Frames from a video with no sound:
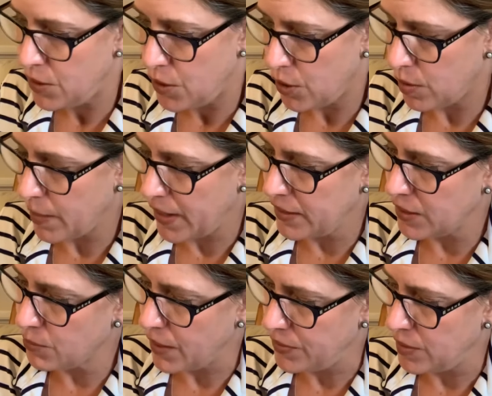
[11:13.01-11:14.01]
Hermione
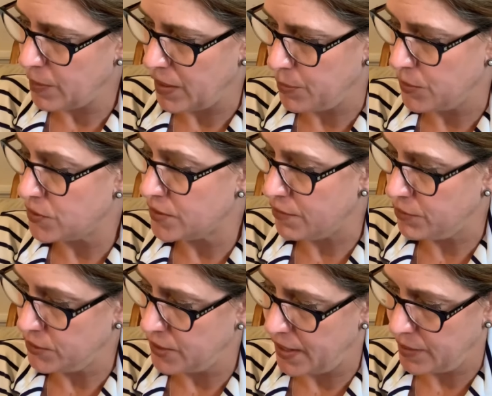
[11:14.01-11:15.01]
read the papers several
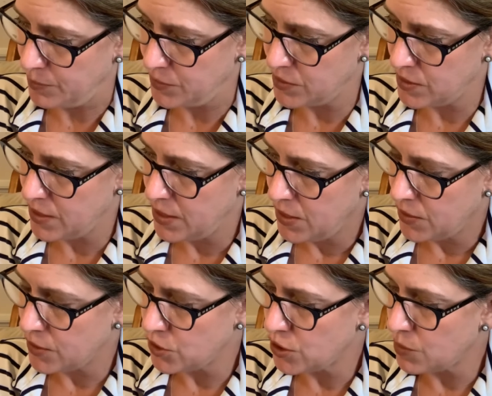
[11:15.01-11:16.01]
times.
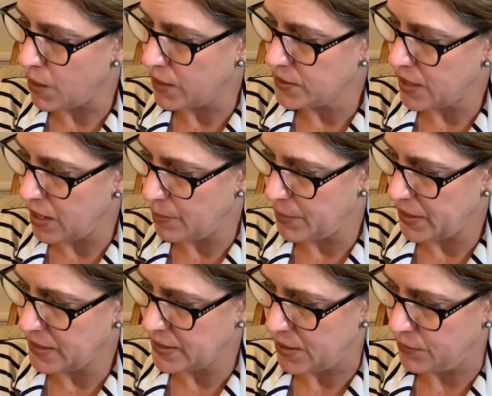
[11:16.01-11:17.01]
Then she walked up
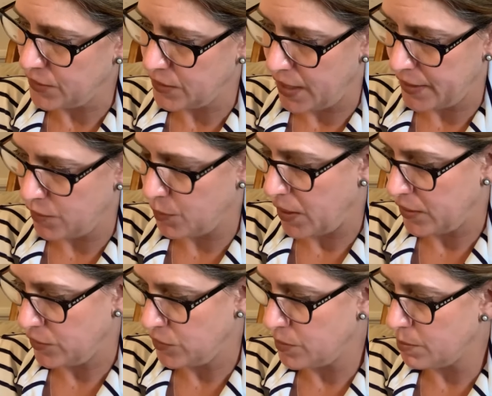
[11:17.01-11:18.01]
and down the line of
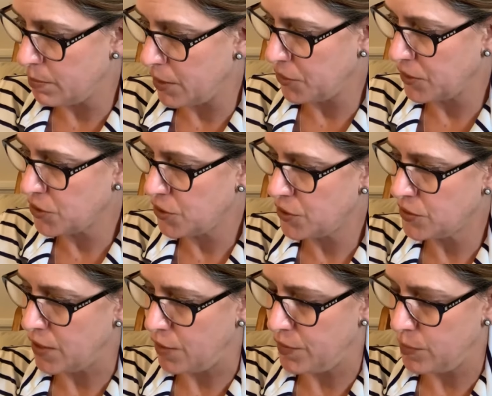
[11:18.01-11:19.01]
bottles, muttering to
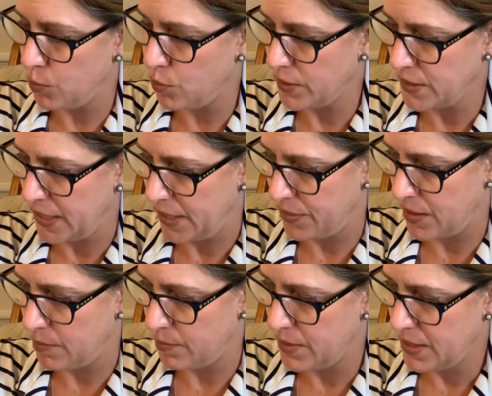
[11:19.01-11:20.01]
herself and pointing at
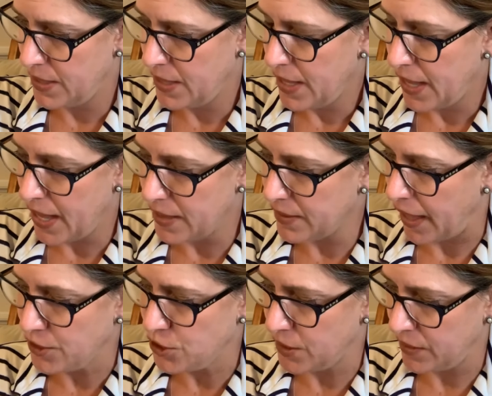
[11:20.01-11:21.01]
them. At
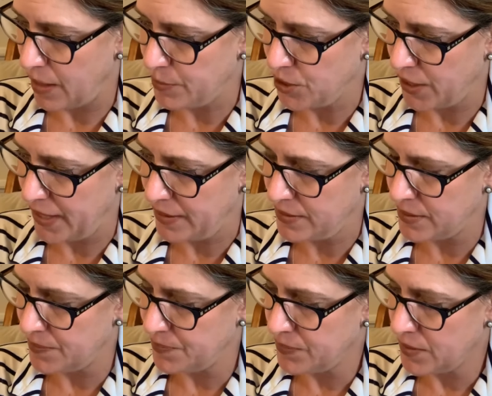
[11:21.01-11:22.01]
last she clapped her hands.
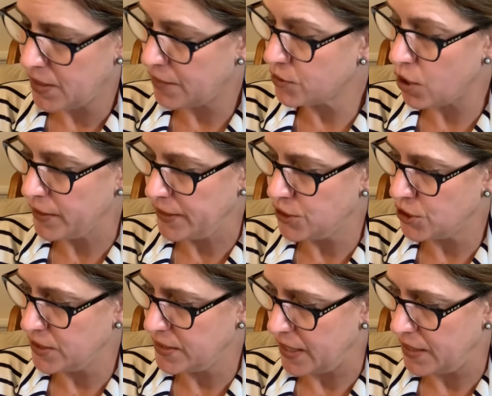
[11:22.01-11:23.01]
"I've got it," she
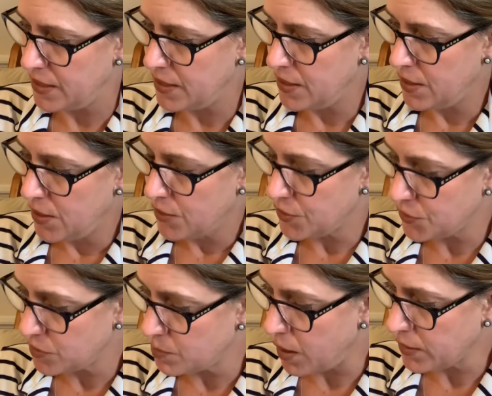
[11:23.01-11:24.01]
said. "The
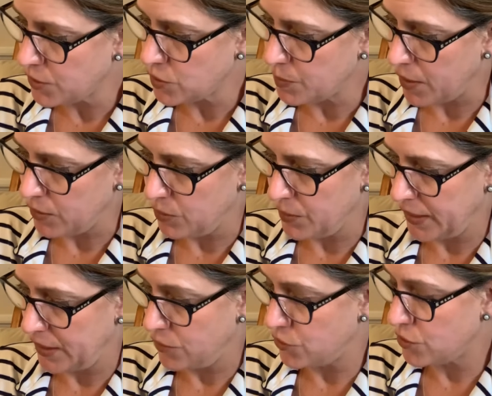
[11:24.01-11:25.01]
smallest bottle will
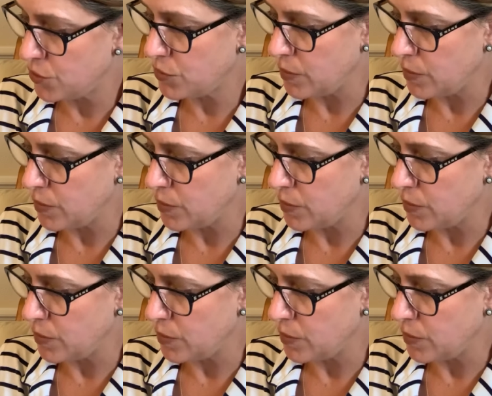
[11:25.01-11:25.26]
get us through the